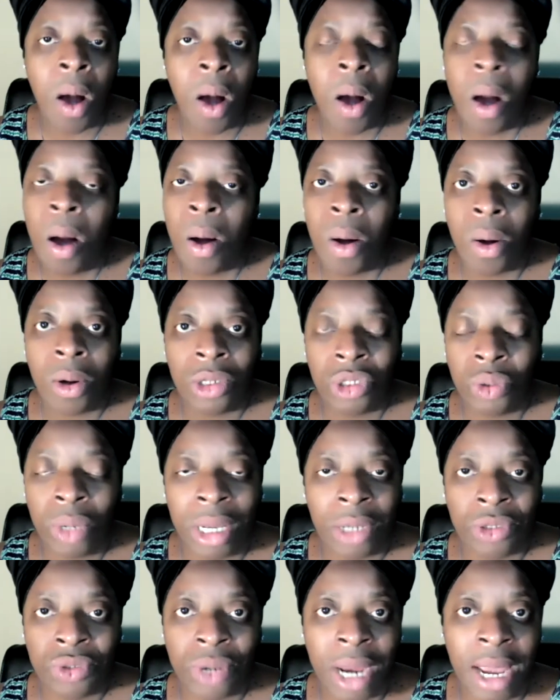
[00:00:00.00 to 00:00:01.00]
all
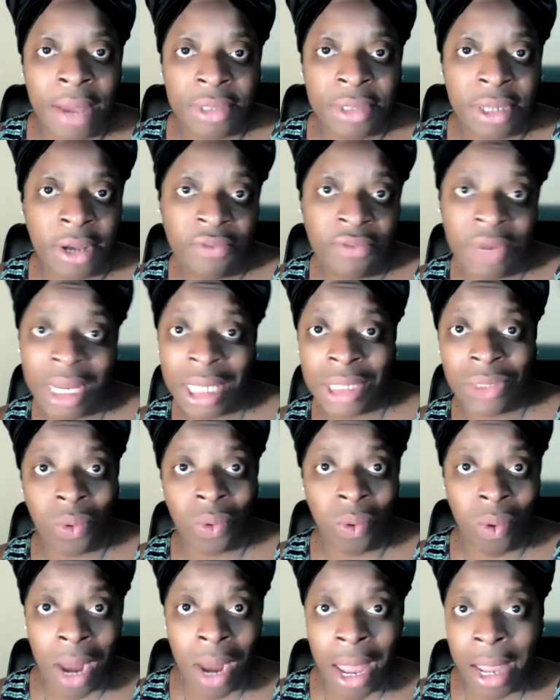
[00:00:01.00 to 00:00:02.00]
12 tribes of
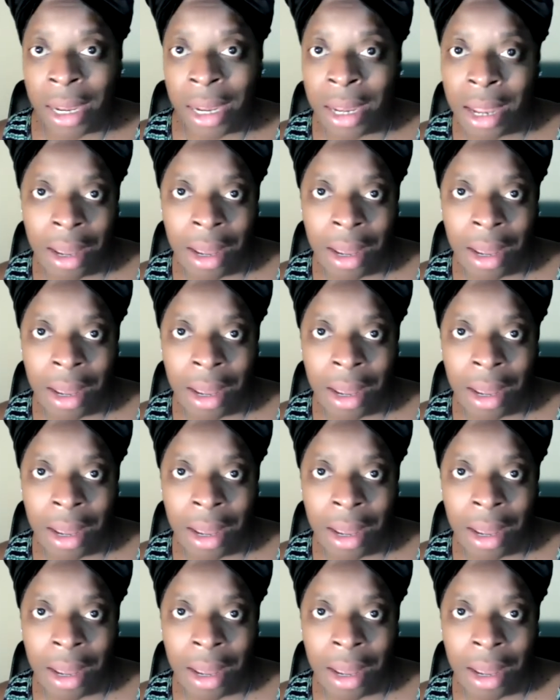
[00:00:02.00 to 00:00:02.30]
Israel,